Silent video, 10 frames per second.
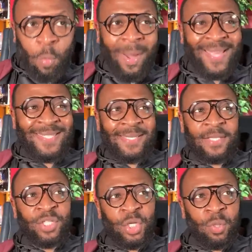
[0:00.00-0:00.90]
Why is it
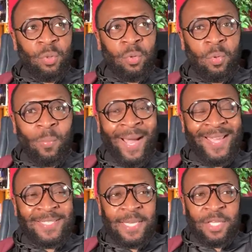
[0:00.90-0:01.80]
that you why
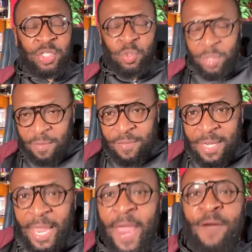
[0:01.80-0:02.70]
is it that you give
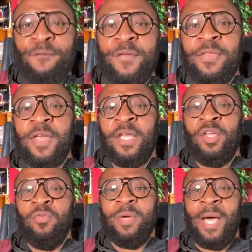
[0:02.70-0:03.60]
it everything
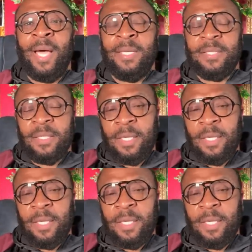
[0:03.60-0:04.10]
you got